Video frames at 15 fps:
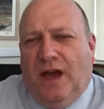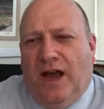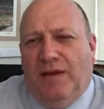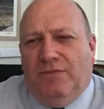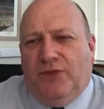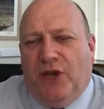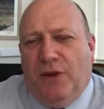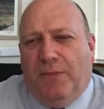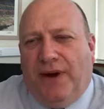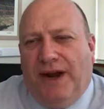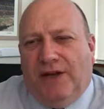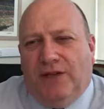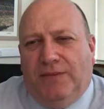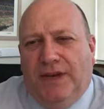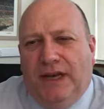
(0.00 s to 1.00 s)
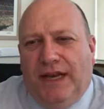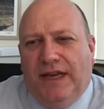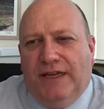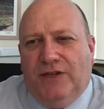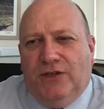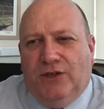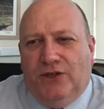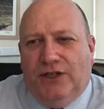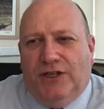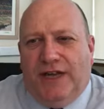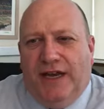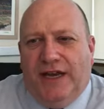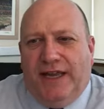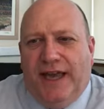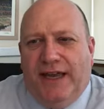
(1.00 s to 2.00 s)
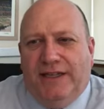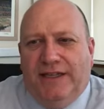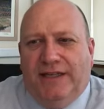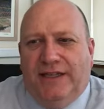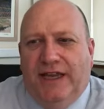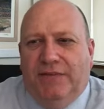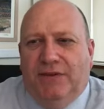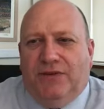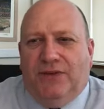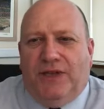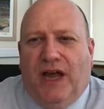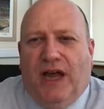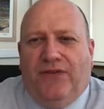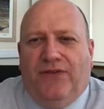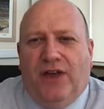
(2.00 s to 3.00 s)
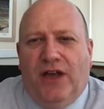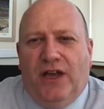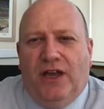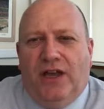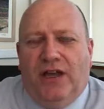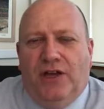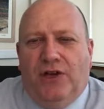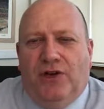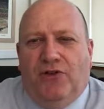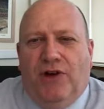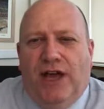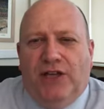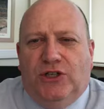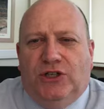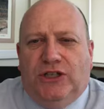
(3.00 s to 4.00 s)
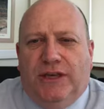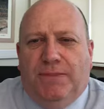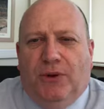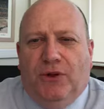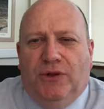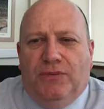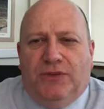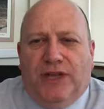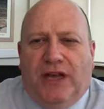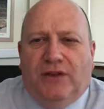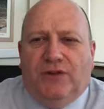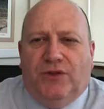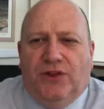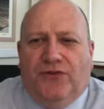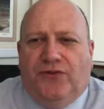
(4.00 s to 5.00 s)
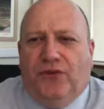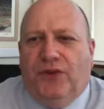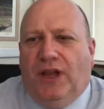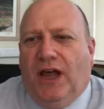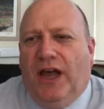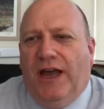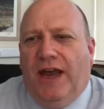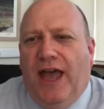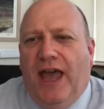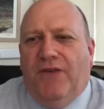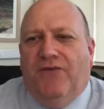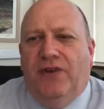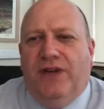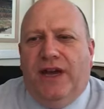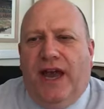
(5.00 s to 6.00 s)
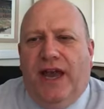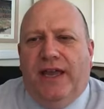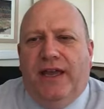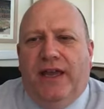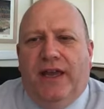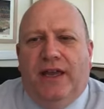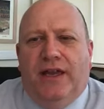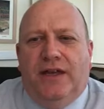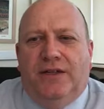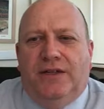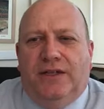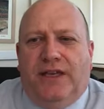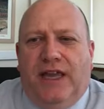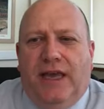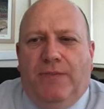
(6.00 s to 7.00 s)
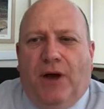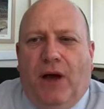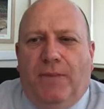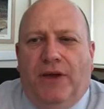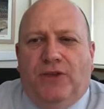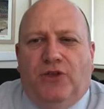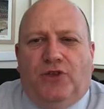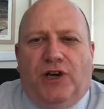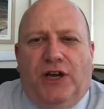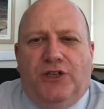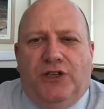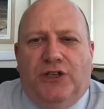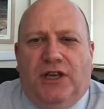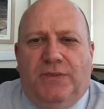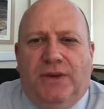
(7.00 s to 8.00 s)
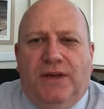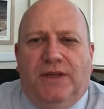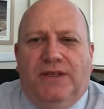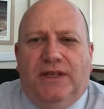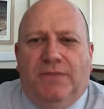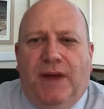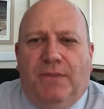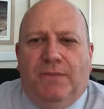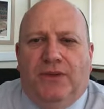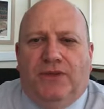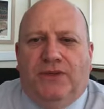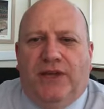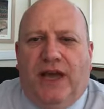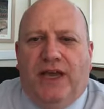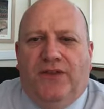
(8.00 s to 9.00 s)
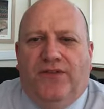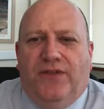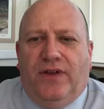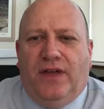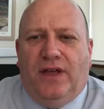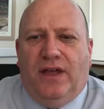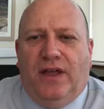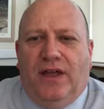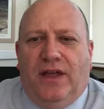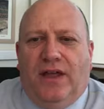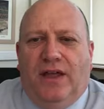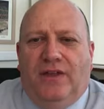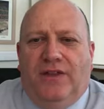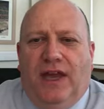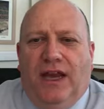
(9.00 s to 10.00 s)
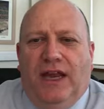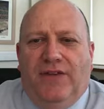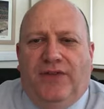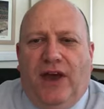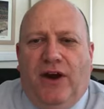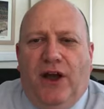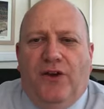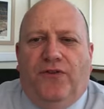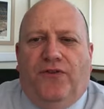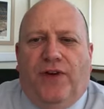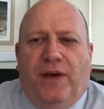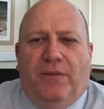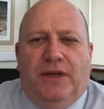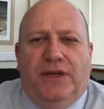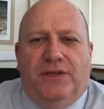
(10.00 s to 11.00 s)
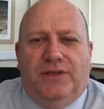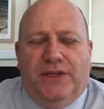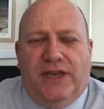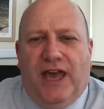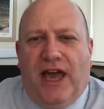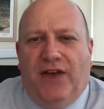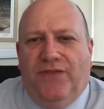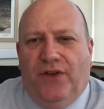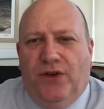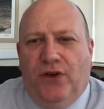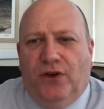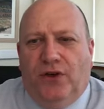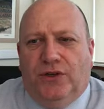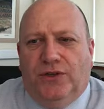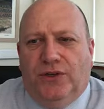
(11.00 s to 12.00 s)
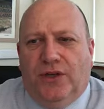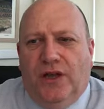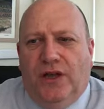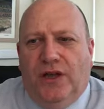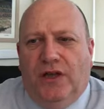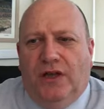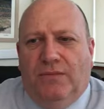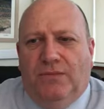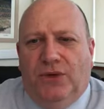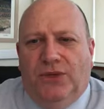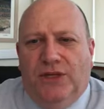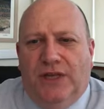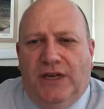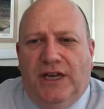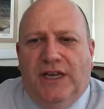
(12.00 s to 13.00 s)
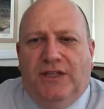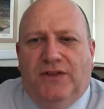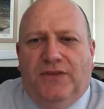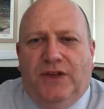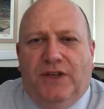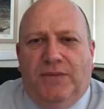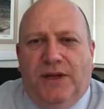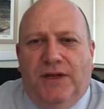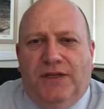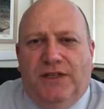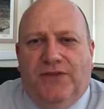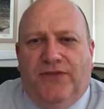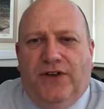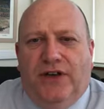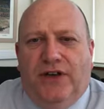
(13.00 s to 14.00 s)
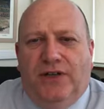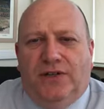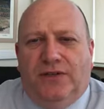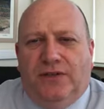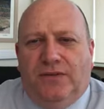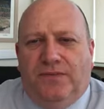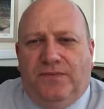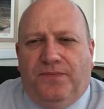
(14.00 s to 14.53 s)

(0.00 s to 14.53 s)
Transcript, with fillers: I am so proud to be leading such a dedicated team of staff who courageously put themselves on the front line every day to keep our most treasured community members safe. They leave their own families to care for yours, putting the needs of the community first.